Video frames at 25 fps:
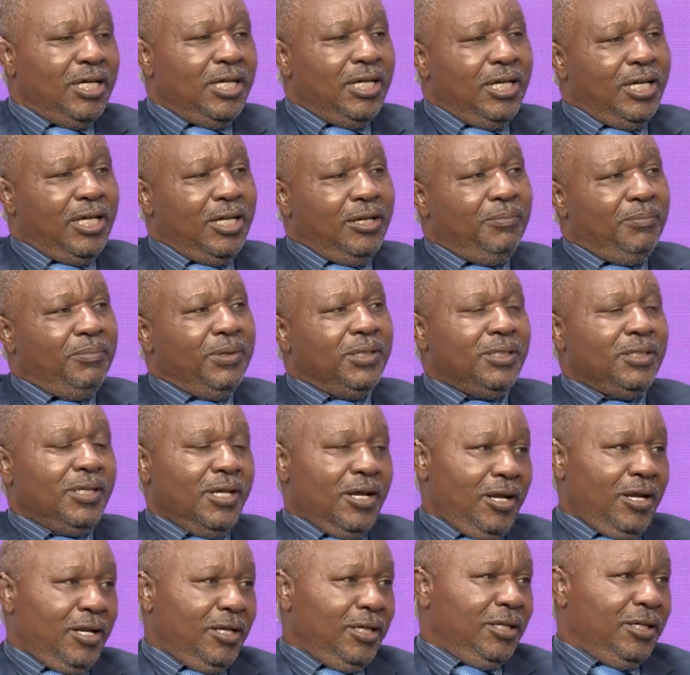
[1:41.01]
And
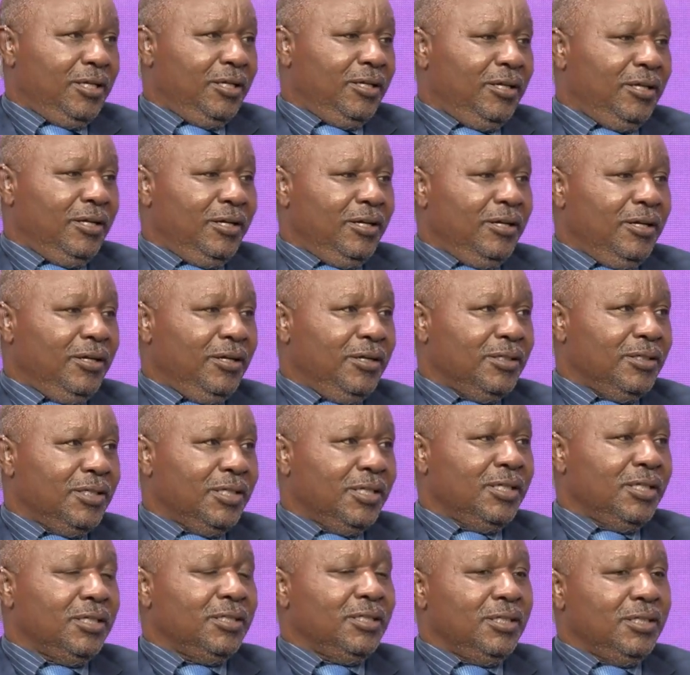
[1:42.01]
basically,
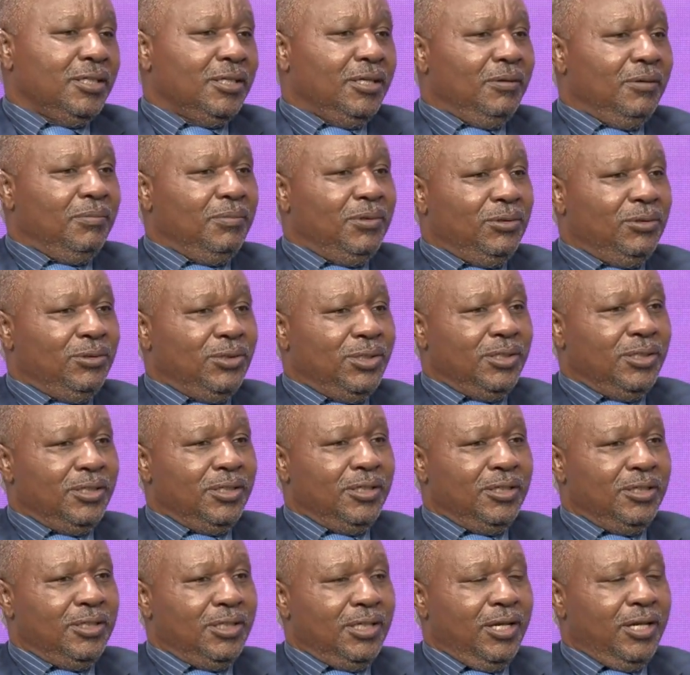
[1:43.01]
ZNCWC
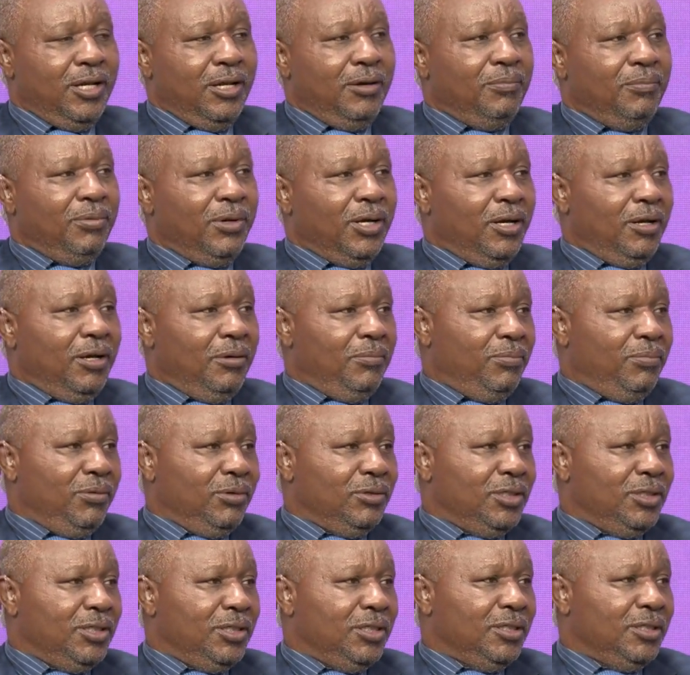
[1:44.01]
is an umbrella
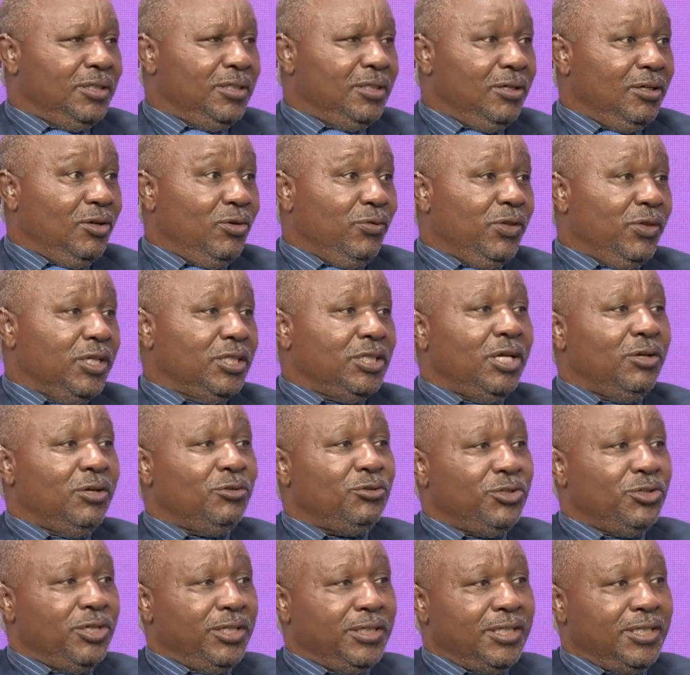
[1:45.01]
board of the child
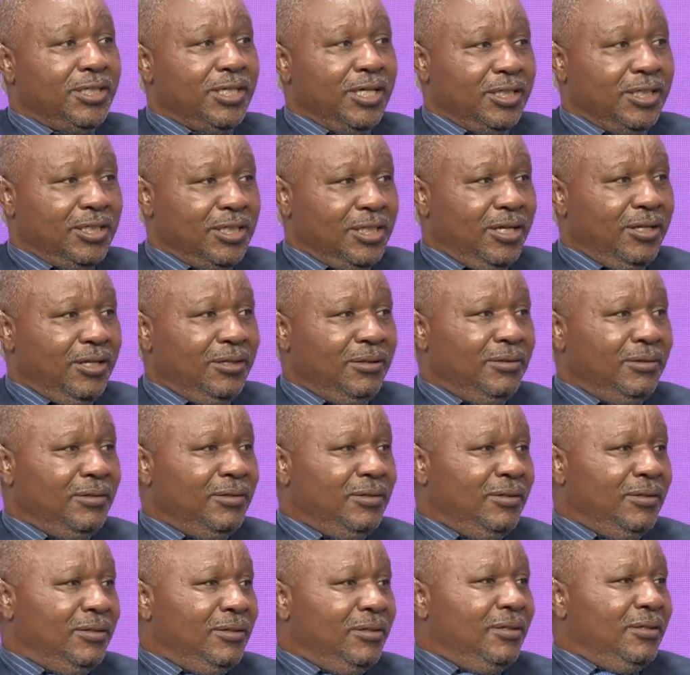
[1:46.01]
rights sector.
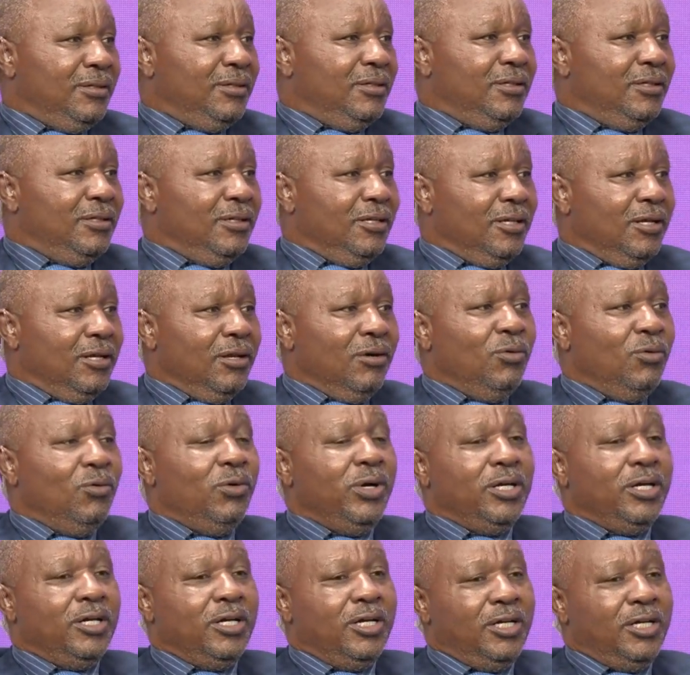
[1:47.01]
Mm-hmm. And our
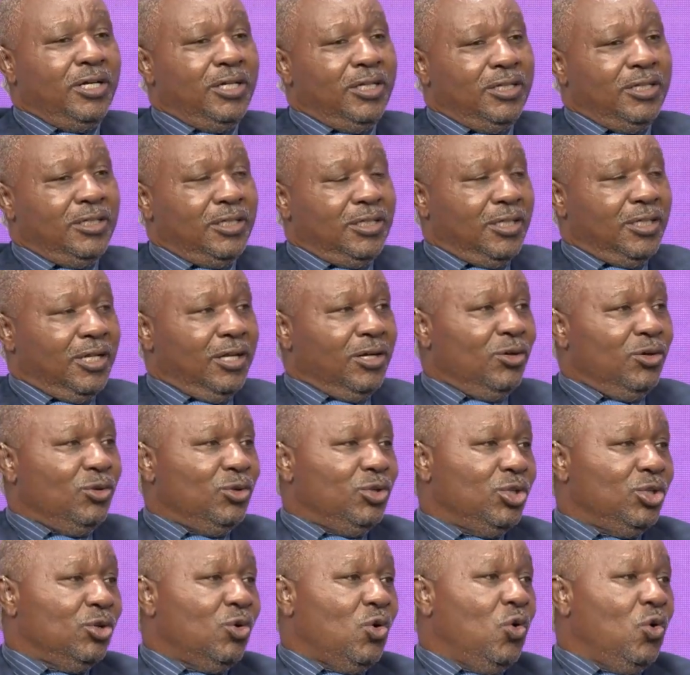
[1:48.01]
work is around
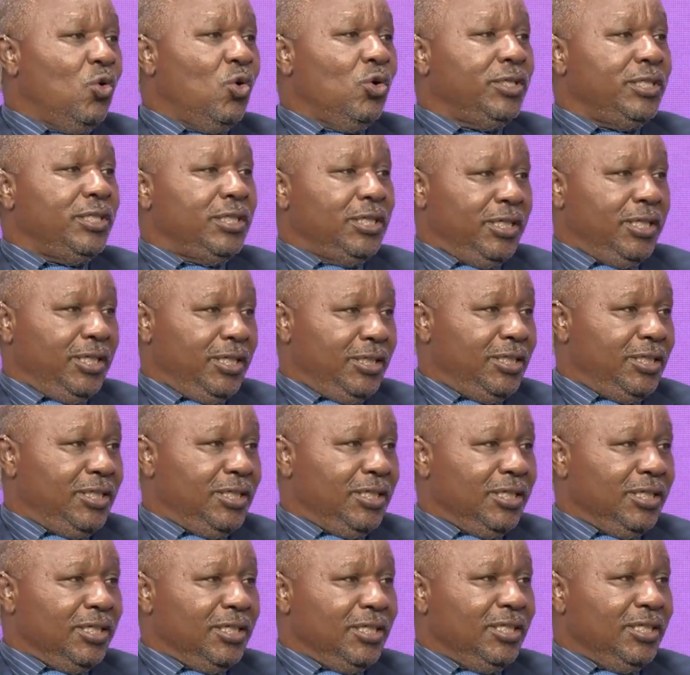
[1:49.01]

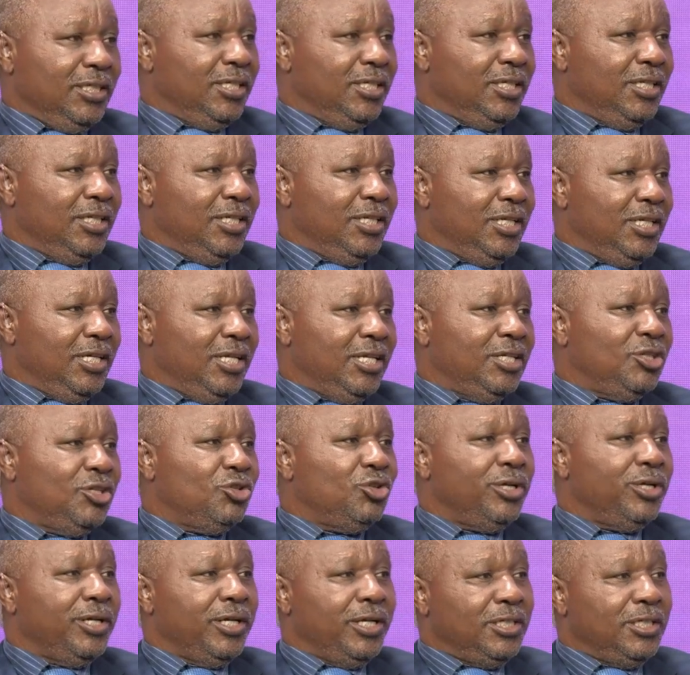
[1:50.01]
coordinating and
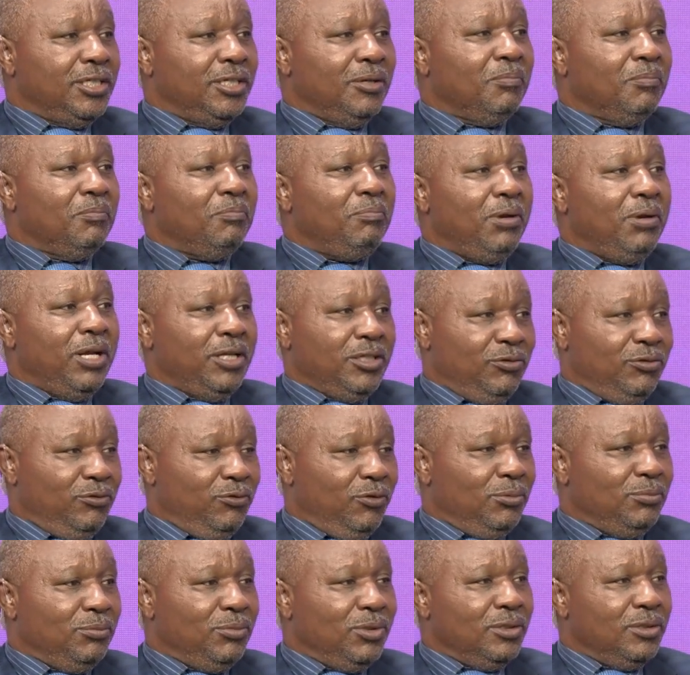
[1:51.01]
creating
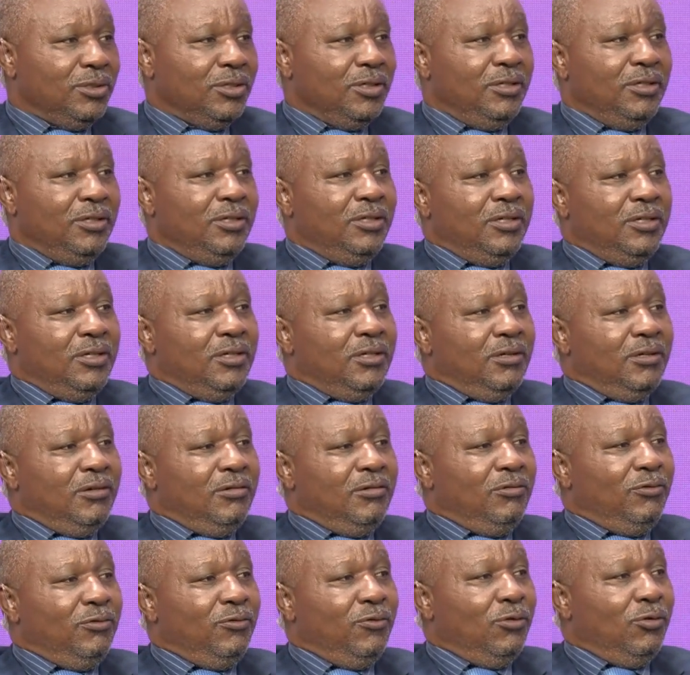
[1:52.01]
platforms
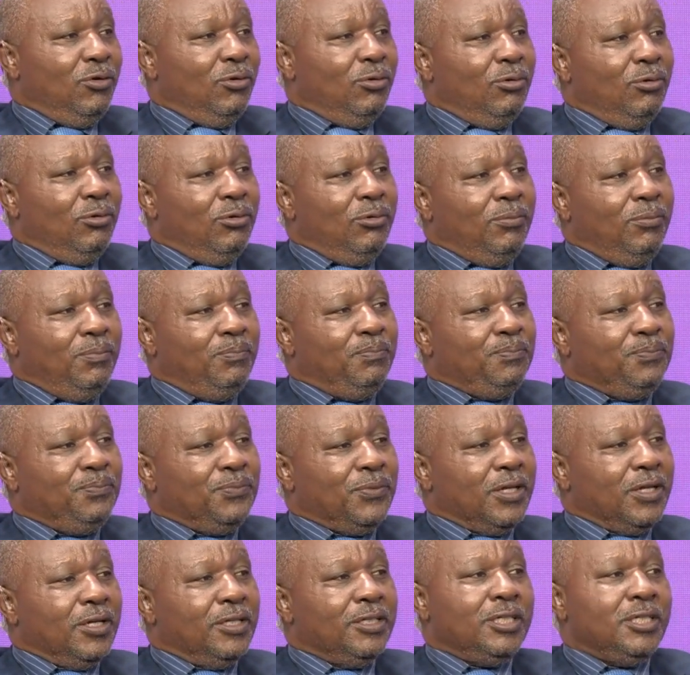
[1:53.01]
for
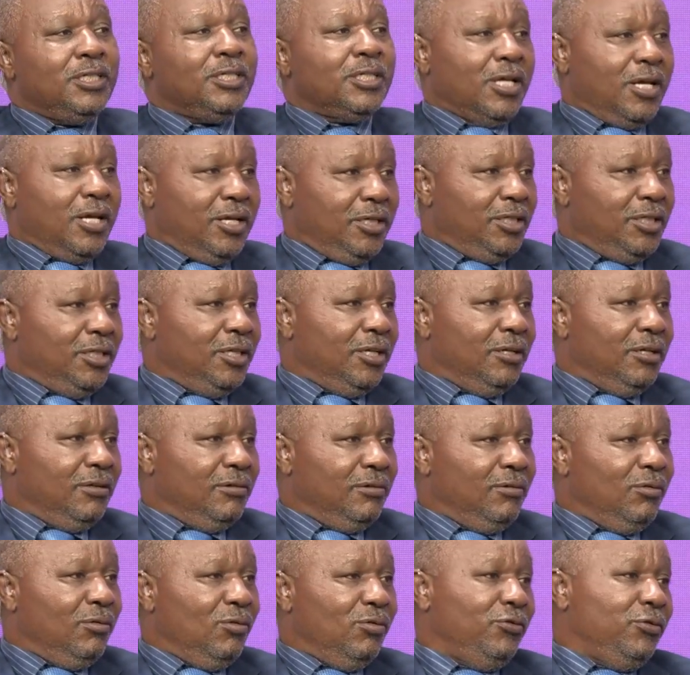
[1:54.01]
discussion
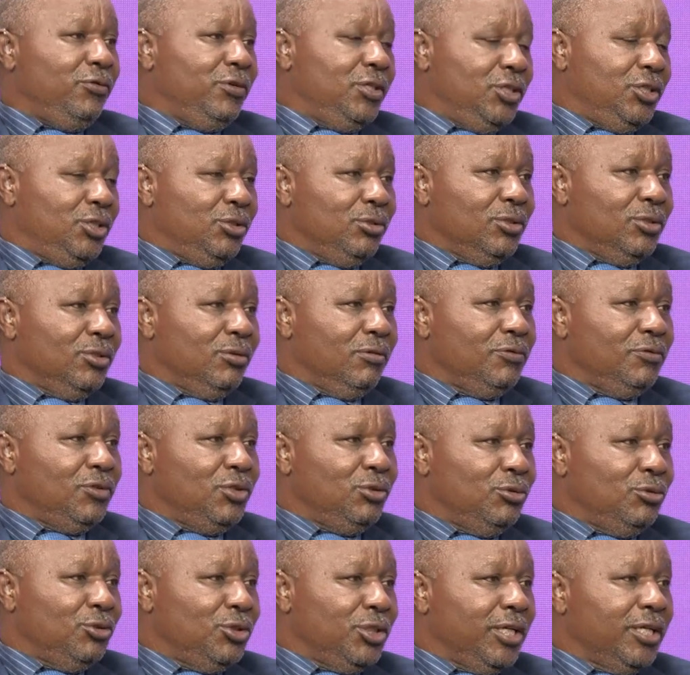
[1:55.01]
of issues of
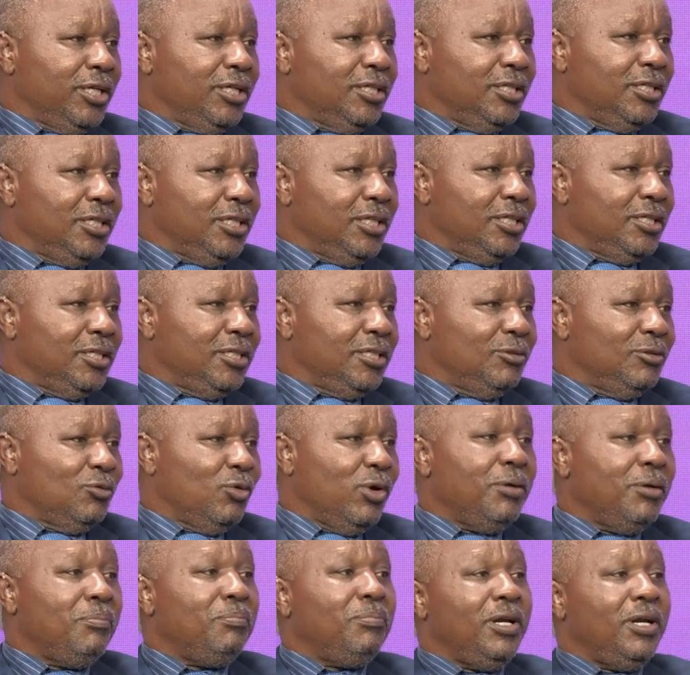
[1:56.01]
children. And
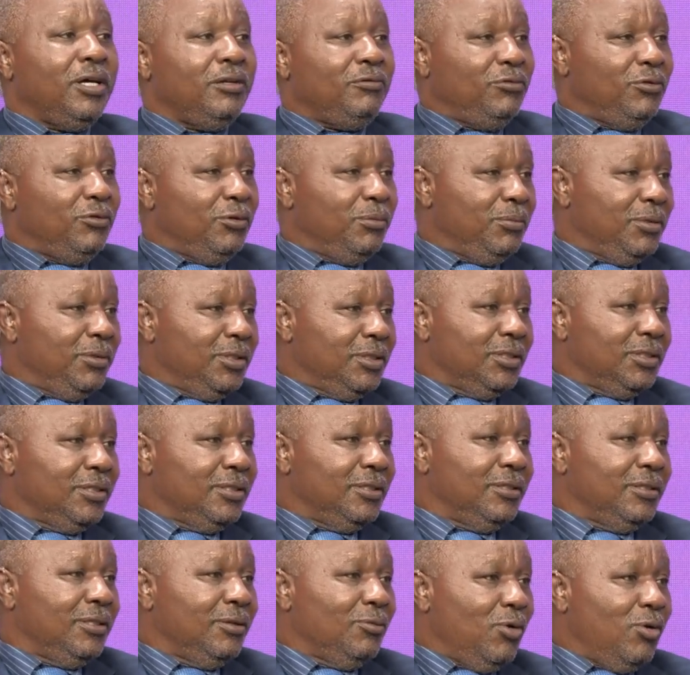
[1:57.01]
one platform is
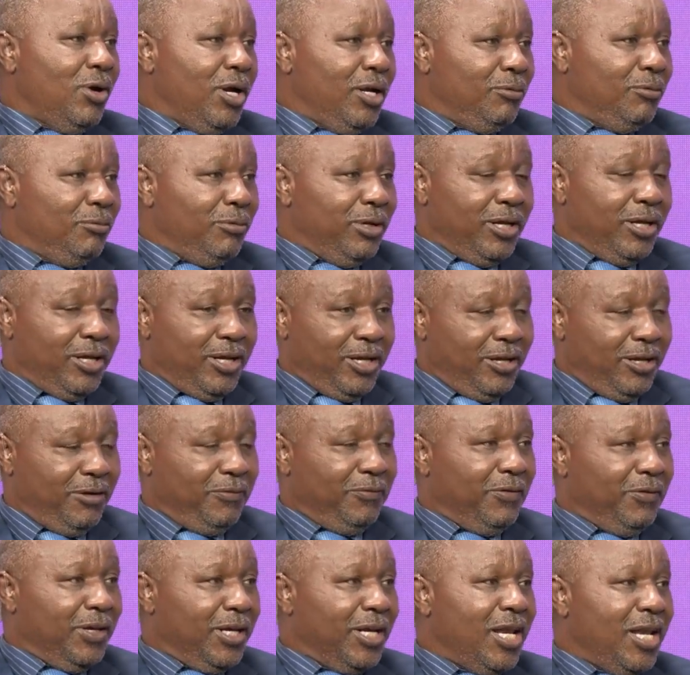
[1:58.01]
the one we are
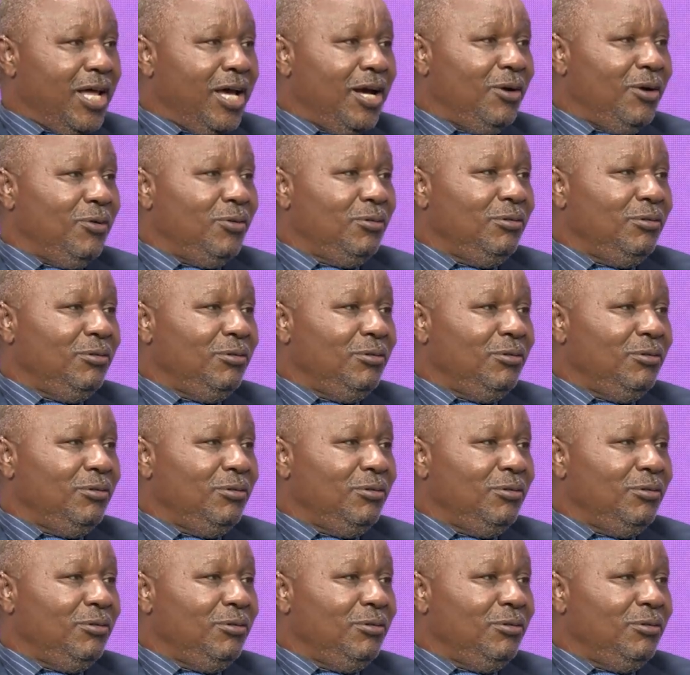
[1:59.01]
having now.